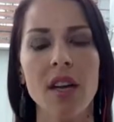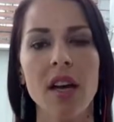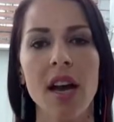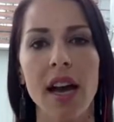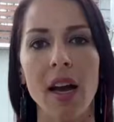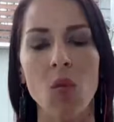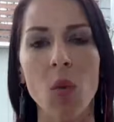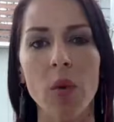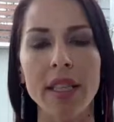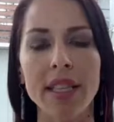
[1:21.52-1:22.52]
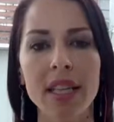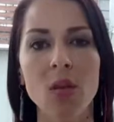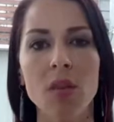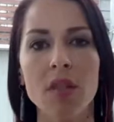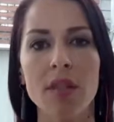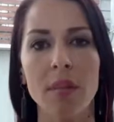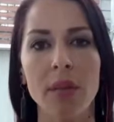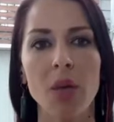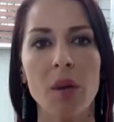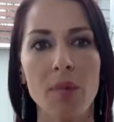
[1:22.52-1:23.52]
And what we did was
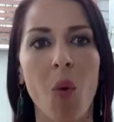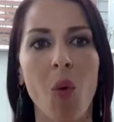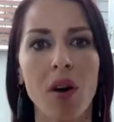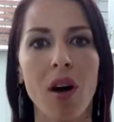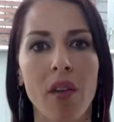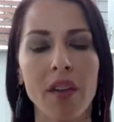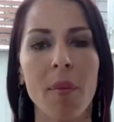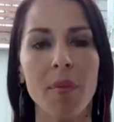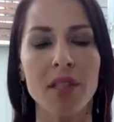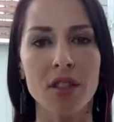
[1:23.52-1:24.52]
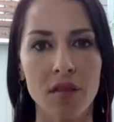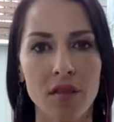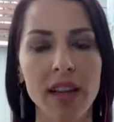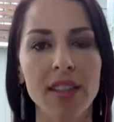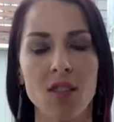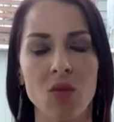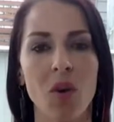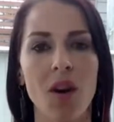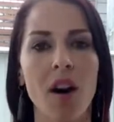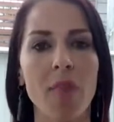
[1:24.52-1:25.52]
simply report on the opposition violence.
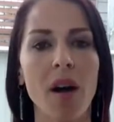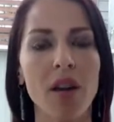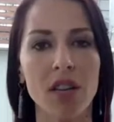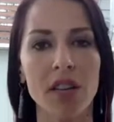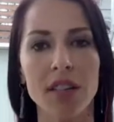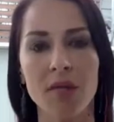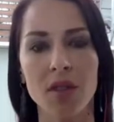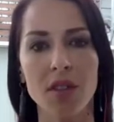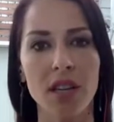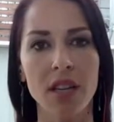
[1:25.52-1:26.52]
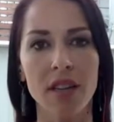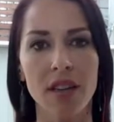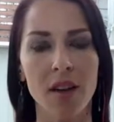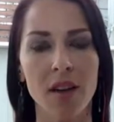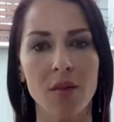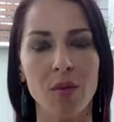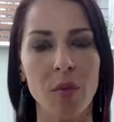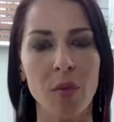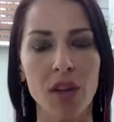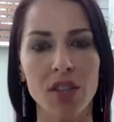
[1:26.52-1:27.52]
We're not apologizing for state
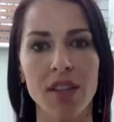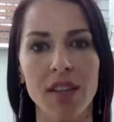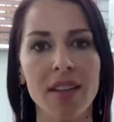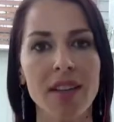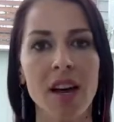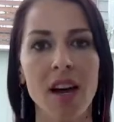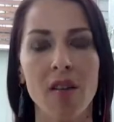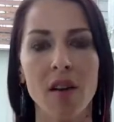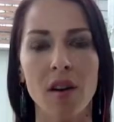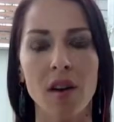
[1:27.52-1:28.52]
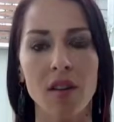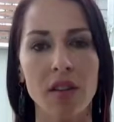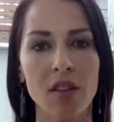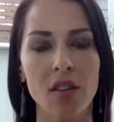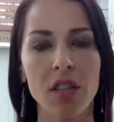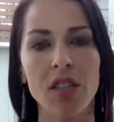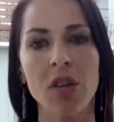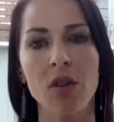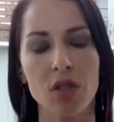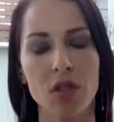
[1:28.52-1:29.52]
repression. The Attorney
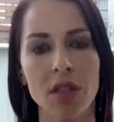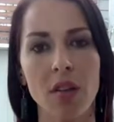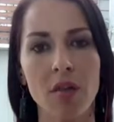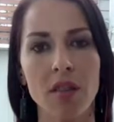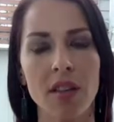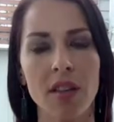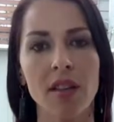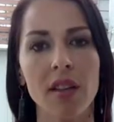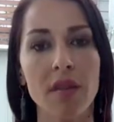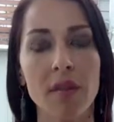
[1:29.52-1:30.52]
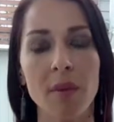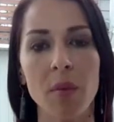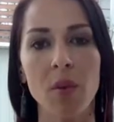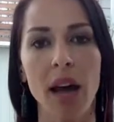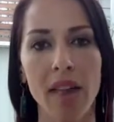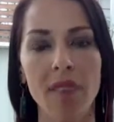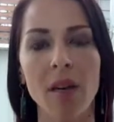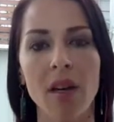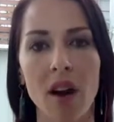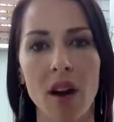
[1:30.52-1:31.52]
General herself even said that 11 people have
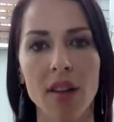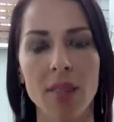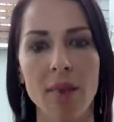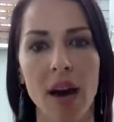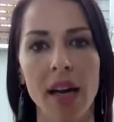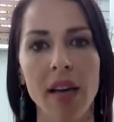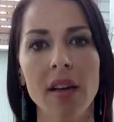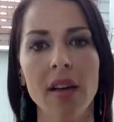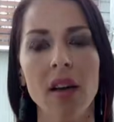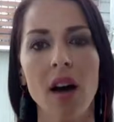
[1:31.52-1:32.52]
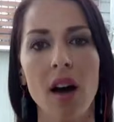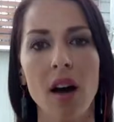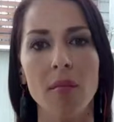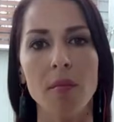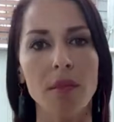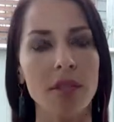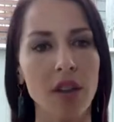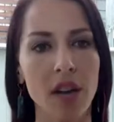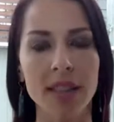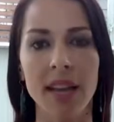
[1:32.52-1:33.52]
been caused by
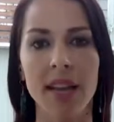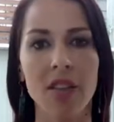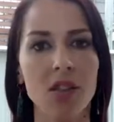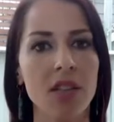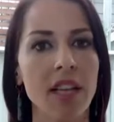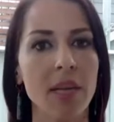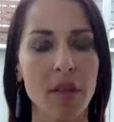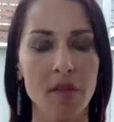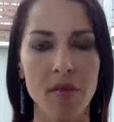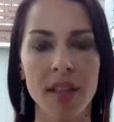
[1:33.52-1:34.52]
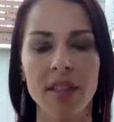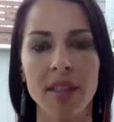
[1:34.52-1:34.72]
tear gas canisters hitting them in the face, et